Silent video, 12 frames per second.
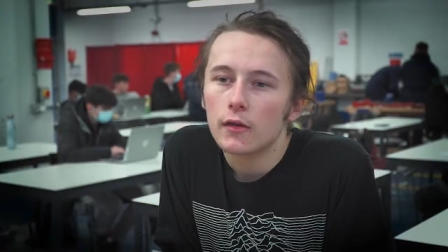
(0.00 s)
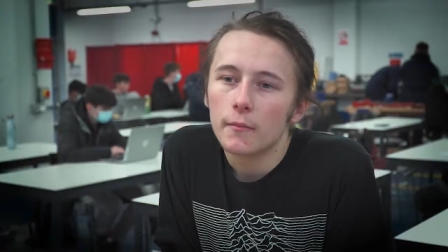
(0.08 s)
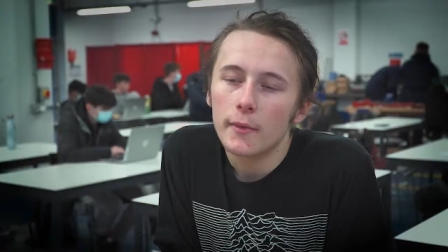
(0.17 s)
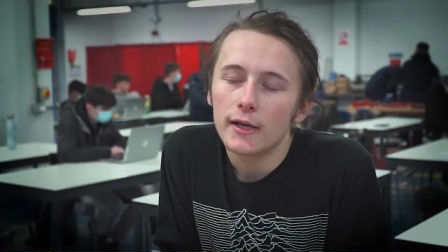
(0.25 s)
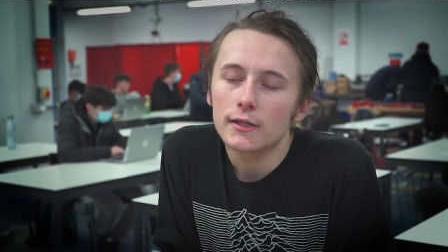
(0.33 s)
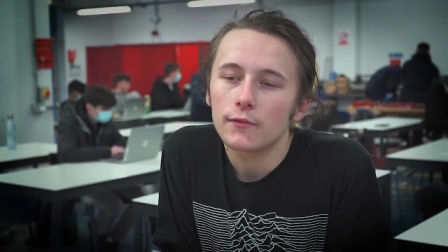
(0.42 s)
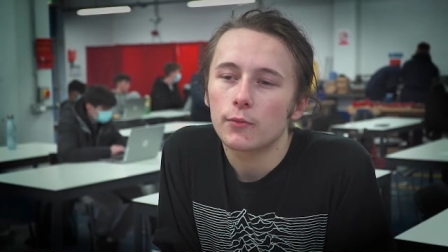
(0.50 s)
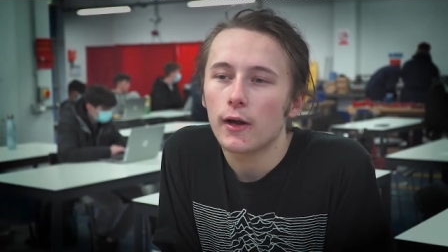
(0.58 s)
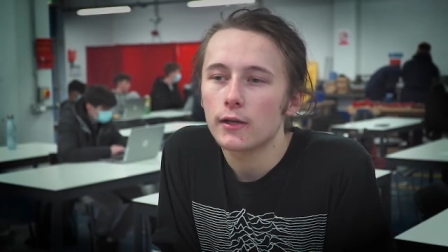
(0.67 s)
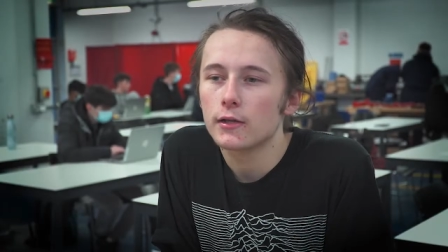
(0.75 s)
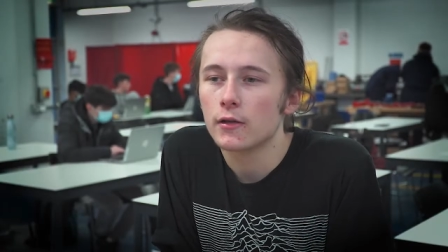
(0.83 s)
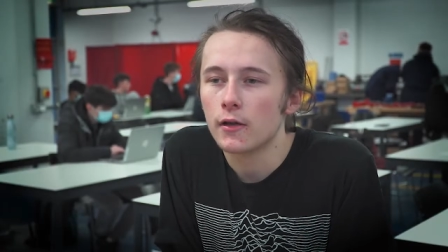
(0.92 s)
The mix of
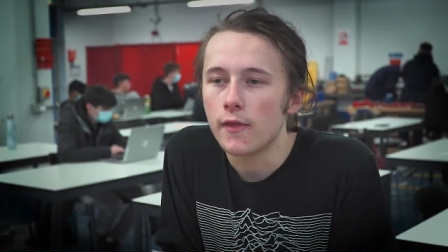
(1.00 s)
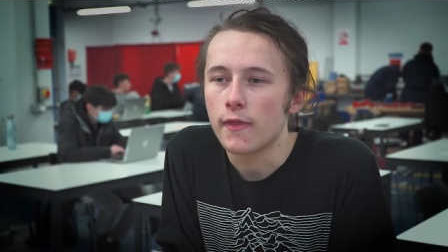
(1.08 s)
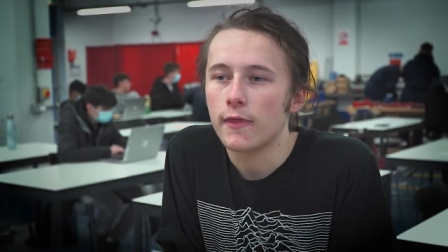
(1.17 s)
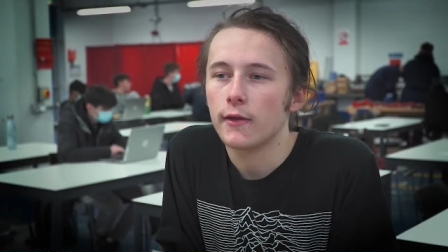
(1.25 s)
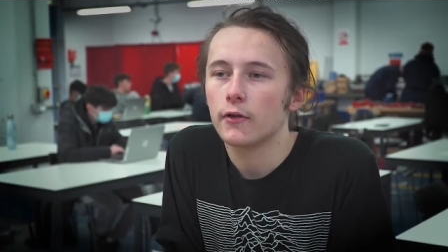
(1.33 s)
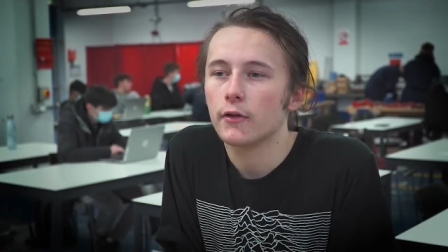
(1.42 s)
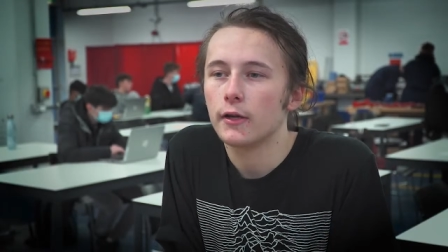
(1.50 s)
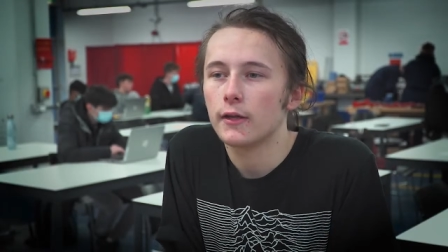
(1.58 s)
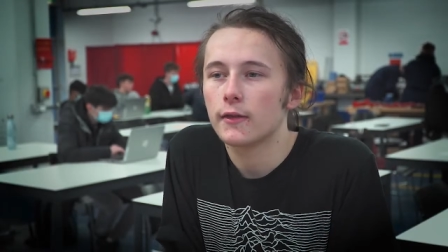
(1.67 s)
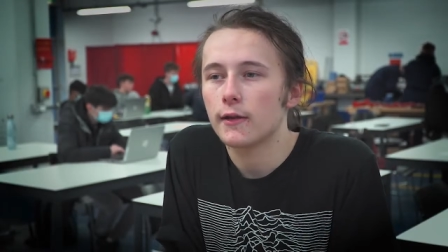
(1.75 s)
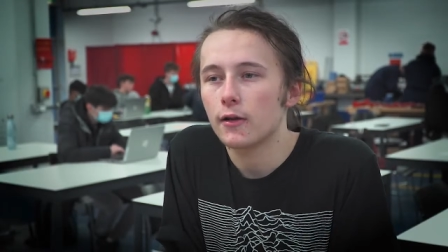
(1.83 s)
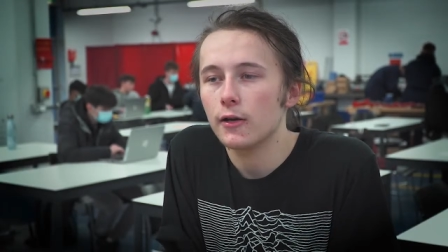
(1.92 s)
practical and theory.
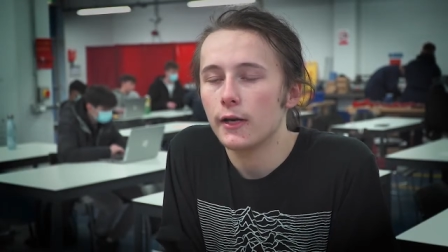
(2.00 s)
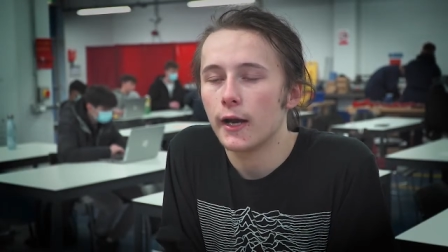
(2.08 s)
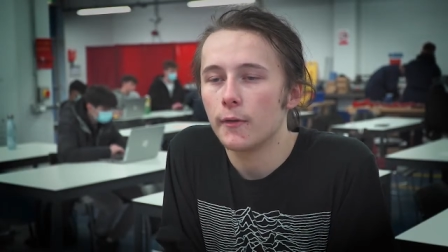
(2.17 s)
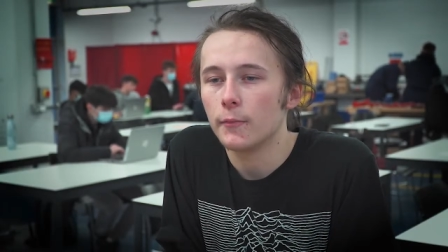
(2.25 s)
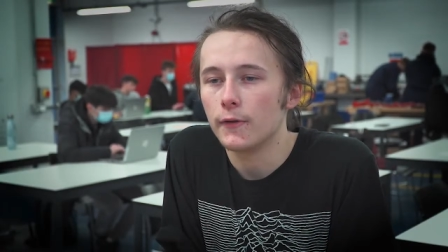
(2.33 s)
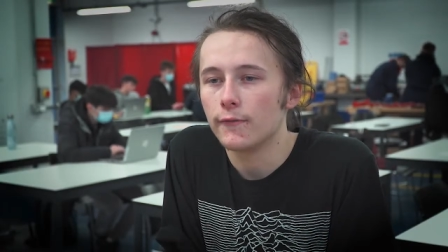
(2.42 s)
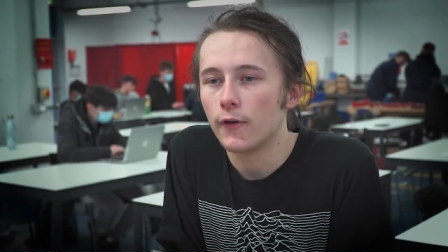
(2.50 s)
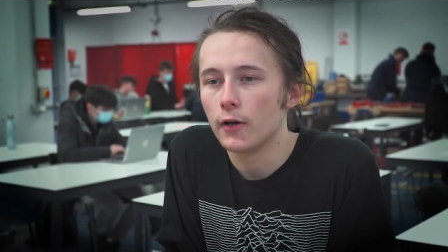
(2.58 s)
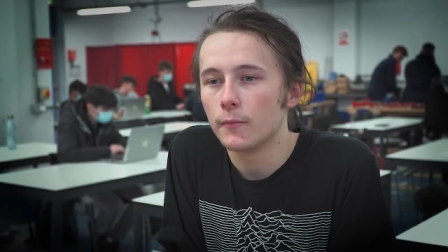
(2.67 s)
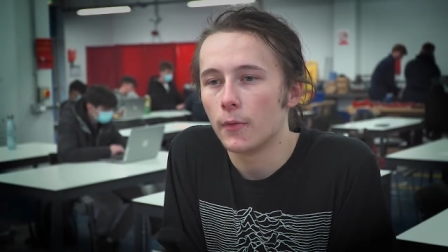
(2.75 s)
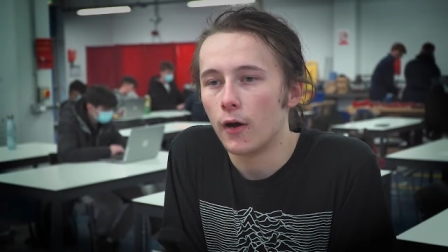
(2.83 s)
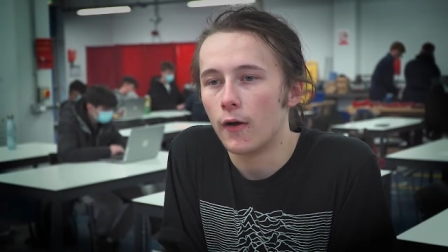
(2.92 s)
Theory can be
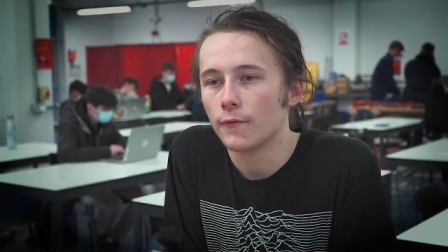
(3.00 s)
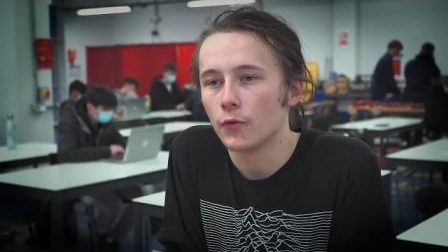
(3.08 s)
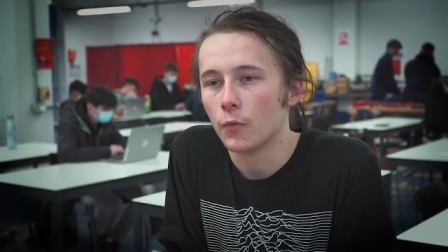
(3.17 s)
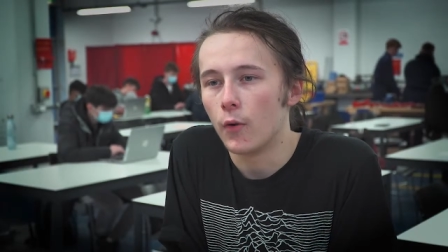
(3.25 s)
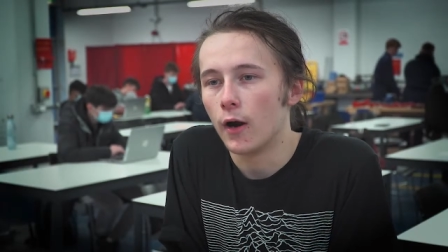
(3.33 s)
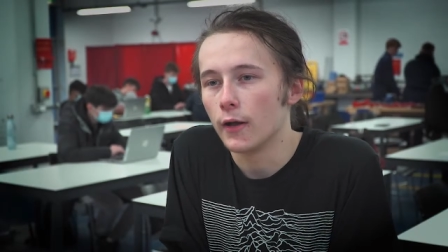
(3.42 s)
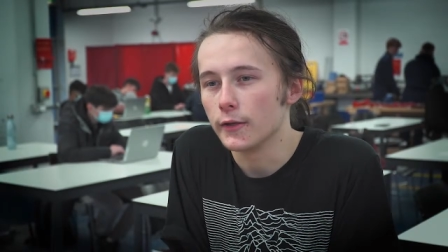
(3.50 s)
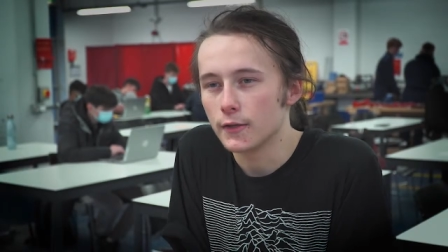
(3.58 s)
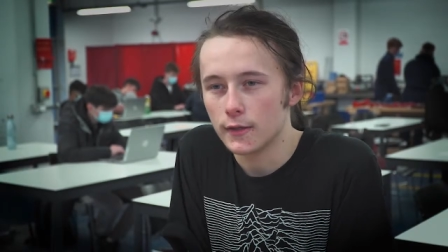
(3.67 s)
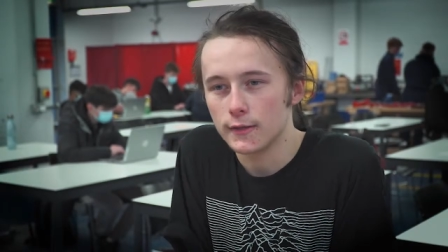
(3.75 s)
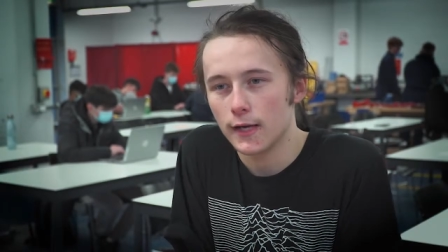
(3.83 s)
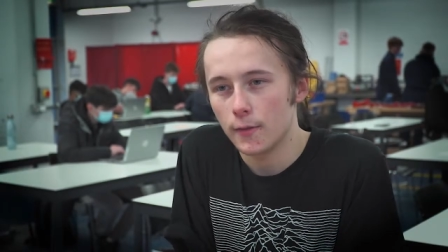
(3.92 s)
fun, but after a while it
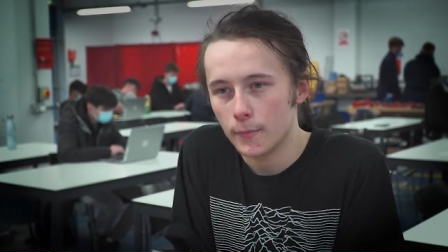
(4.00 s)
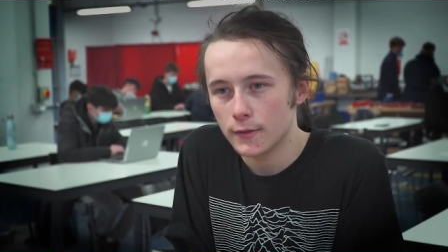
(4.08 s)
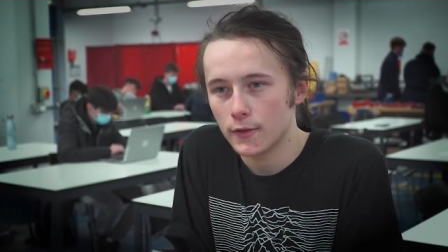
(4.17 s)
does get a bit